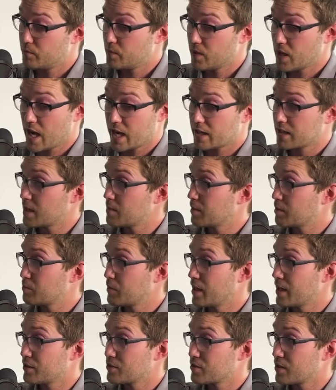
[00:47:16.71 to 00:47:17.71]
academic
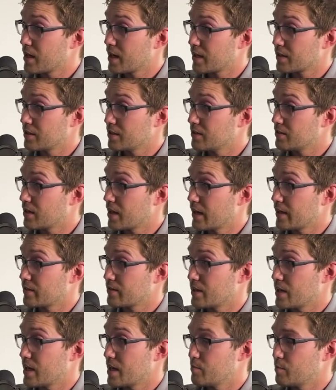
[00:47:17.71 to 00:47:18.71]
mind track the entire
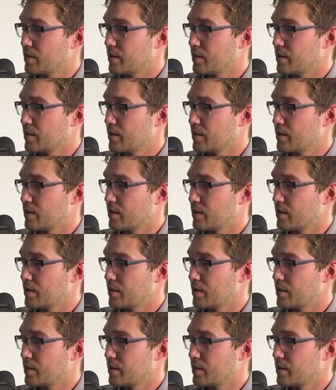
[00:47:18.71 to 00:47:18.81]
time.